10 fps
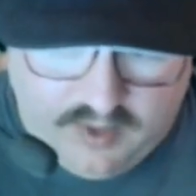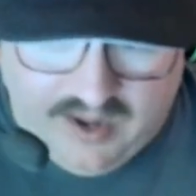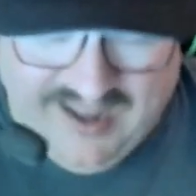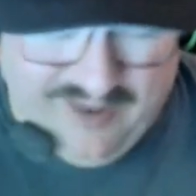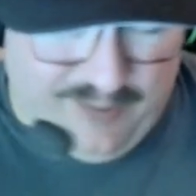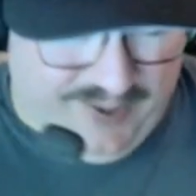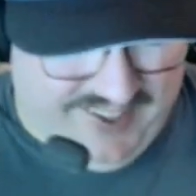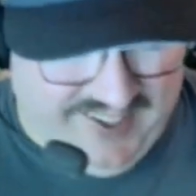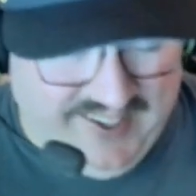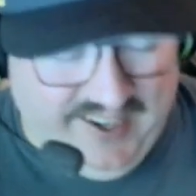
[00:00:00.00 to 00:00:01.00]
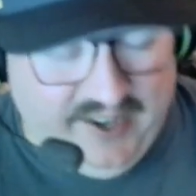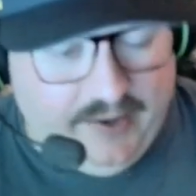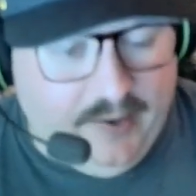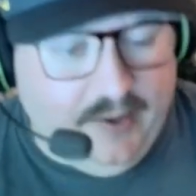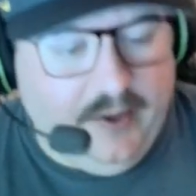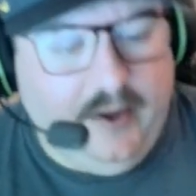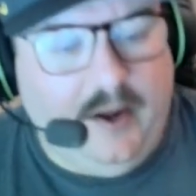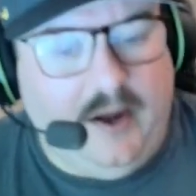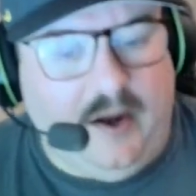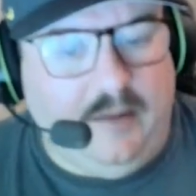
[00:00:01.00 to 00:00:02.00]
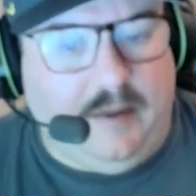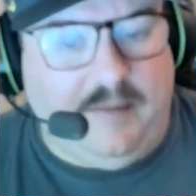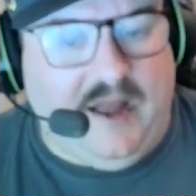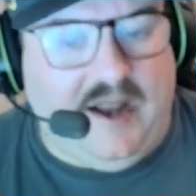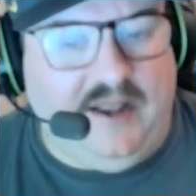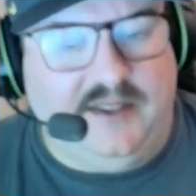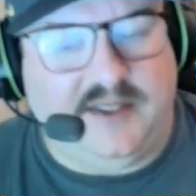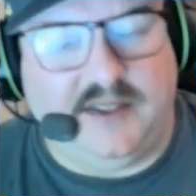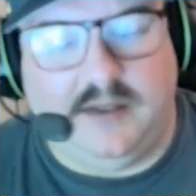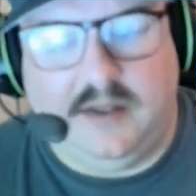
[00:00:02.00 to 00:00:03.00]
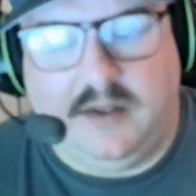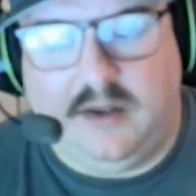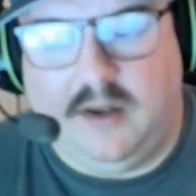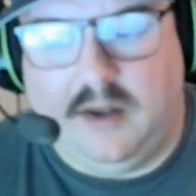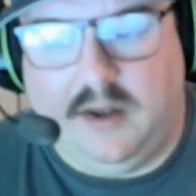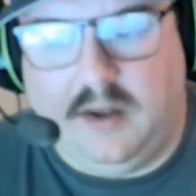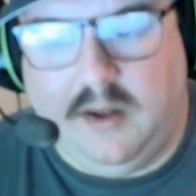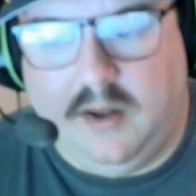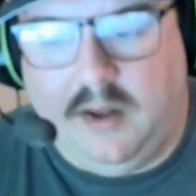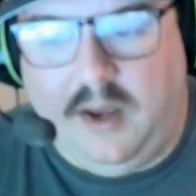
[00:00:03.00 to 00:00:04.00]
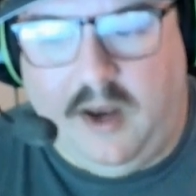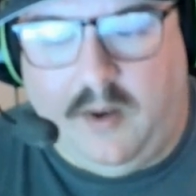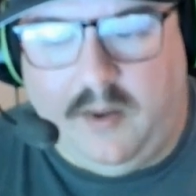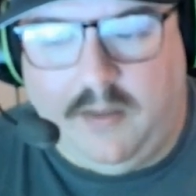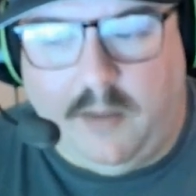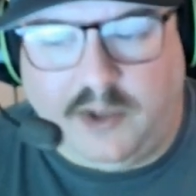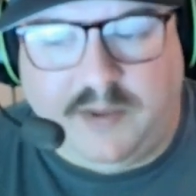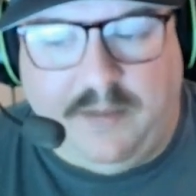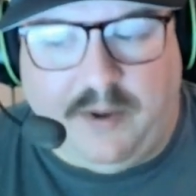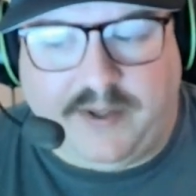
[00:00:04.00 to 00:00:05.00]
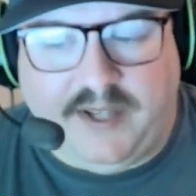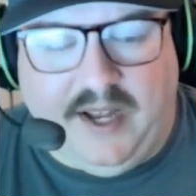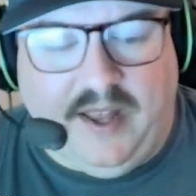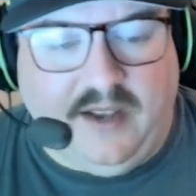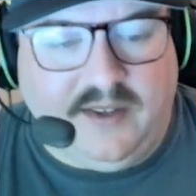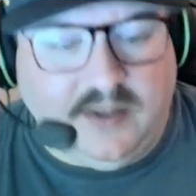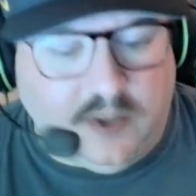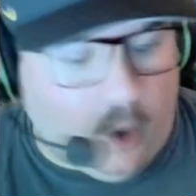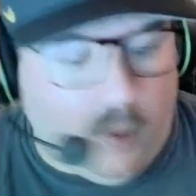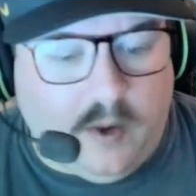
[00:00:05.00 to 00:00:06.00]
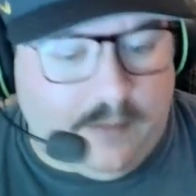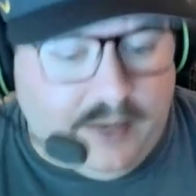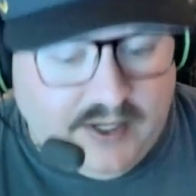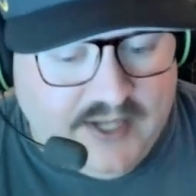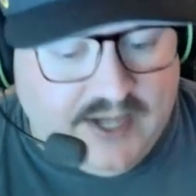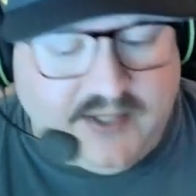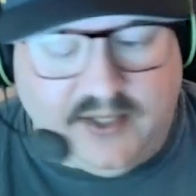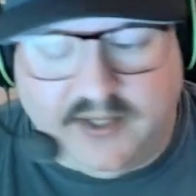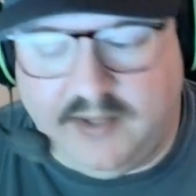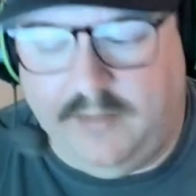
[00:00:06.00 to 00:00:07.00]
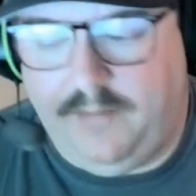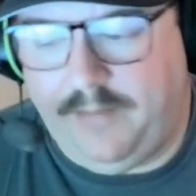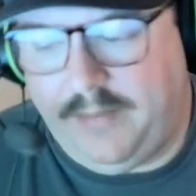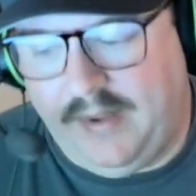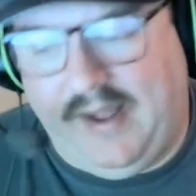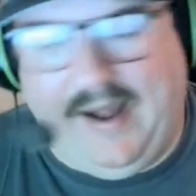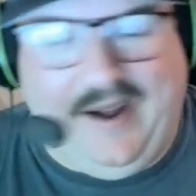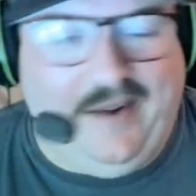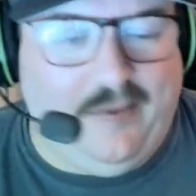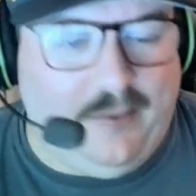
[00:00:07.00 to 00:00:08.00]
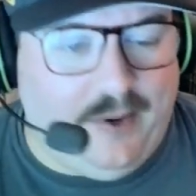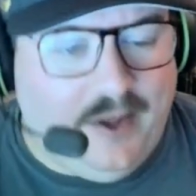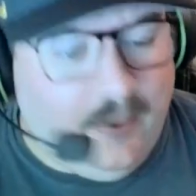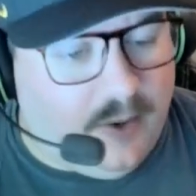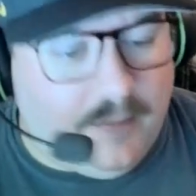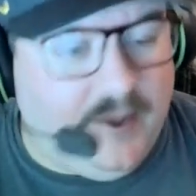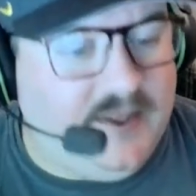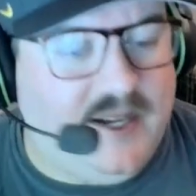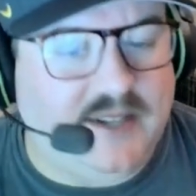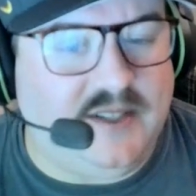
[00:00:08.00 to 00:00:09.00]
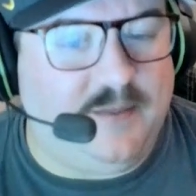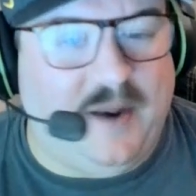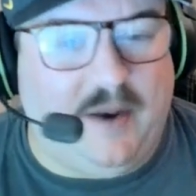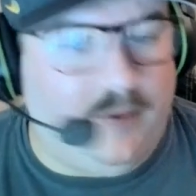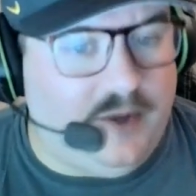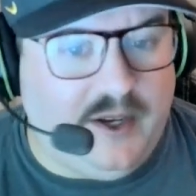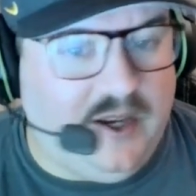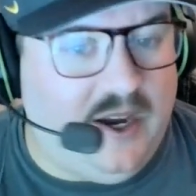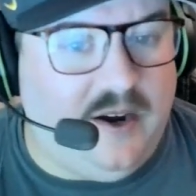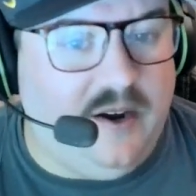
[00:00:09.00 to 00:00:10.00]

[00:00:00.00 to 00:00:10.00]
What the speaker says: I don't really care. I'm not as, most people are saying they don't want to play Texas. I don't really want to play Texas, but I don't really care.